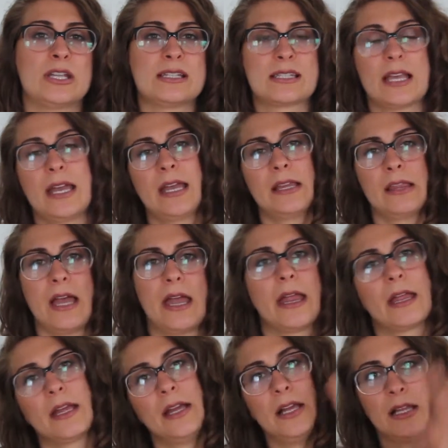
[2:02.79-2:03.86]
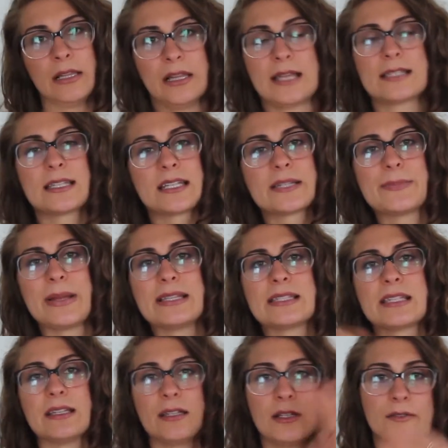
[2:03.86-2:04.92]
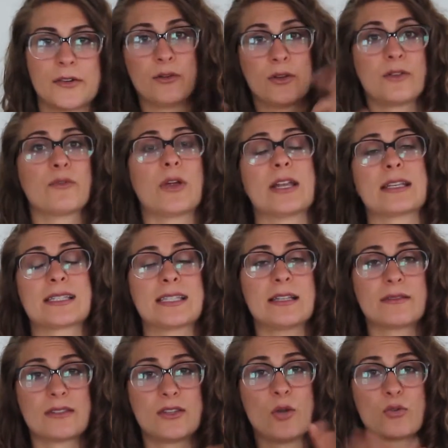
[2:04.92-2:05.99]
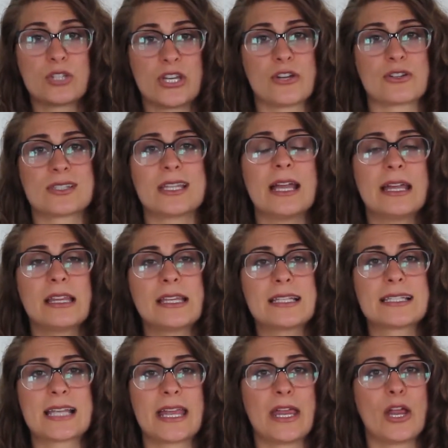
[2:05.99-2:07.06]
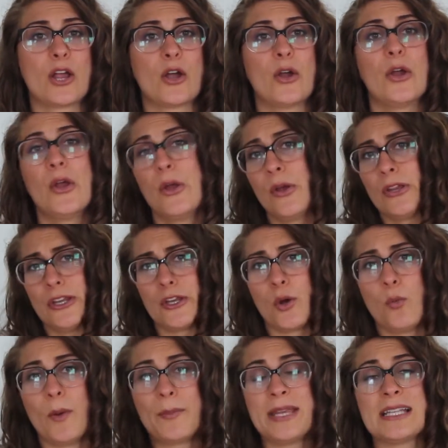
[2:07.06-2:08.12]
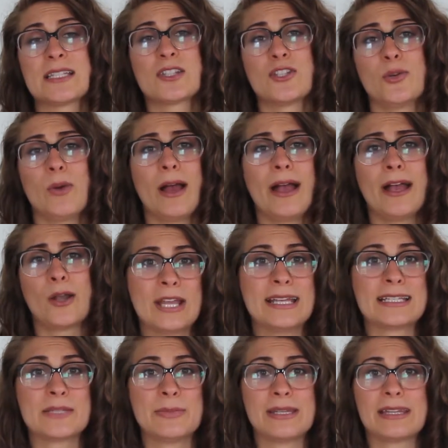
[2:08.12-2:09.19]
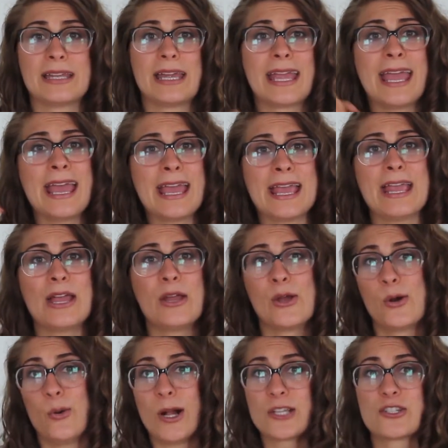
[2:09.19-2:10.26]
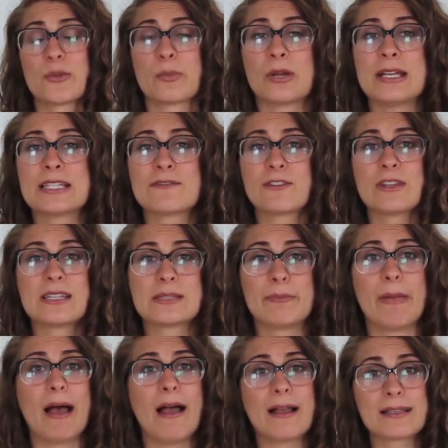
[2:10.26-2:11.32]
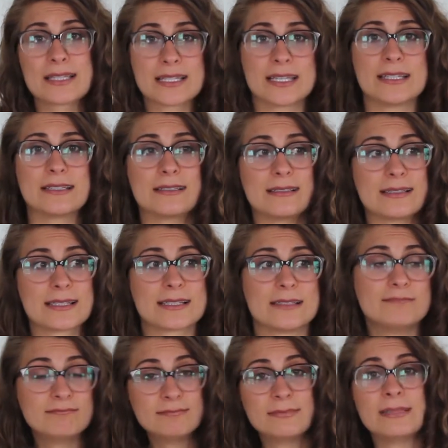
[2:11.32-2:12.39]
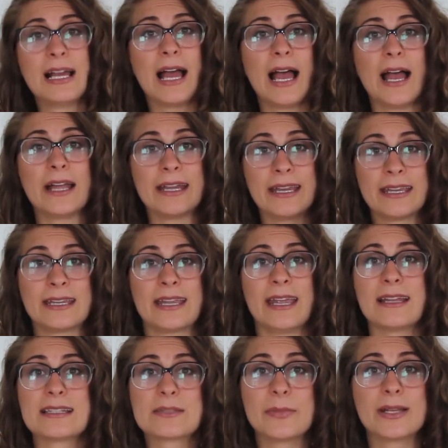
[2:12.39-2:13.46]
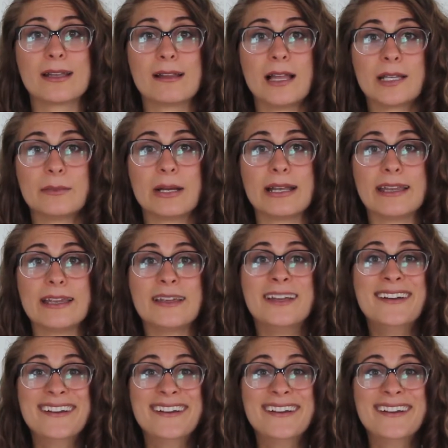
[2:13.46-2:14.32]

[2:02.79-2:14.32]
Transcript: you can say like less expensive you can write a note to your stylist saying you know what pieces you want. I like to be like hey watch the price for this box because I can't spend a lot of money.